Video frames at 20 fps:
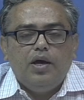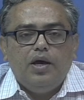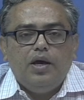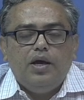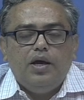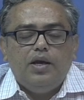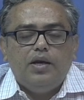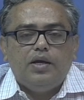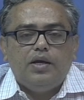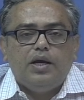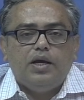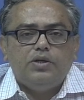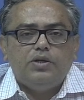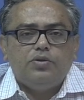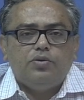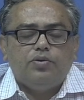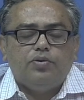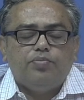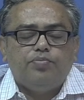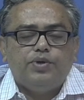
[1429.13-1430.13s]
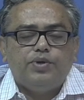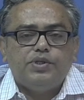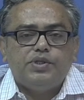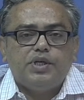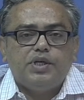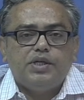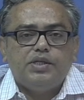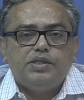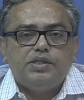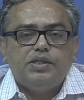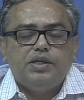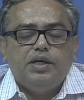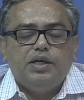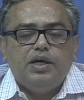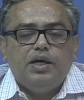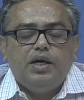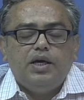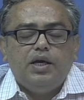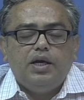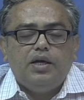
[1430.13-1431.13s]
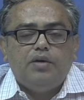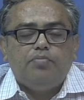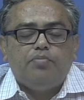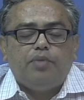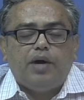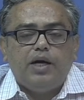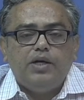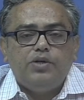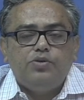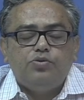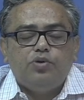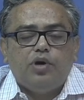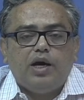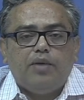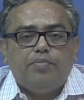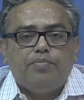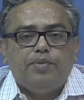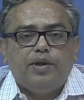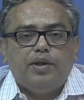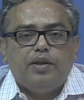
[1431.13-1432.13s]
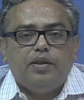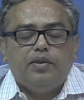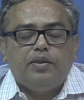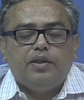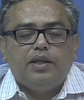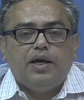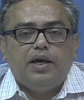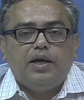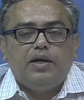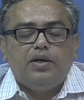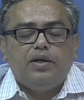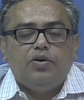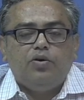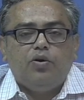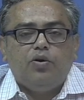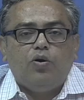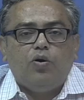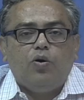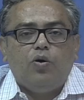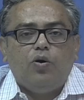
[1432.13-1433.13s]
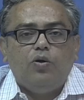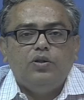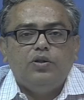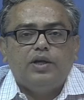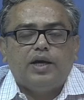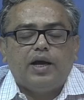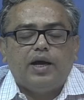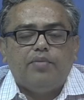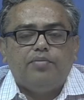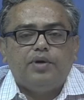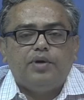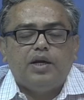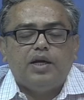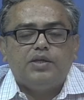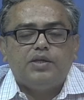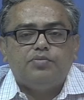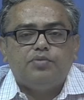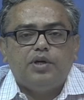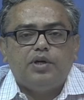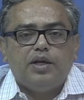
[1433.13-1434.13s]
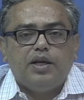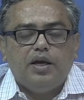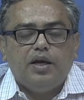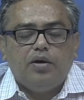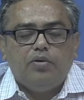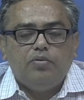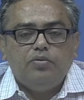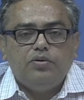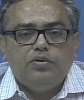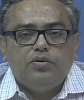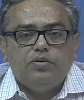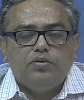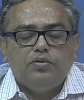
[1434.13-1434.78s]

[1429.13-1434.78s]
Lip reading: In case of the business, it might so happen that your all the capital has been laid out,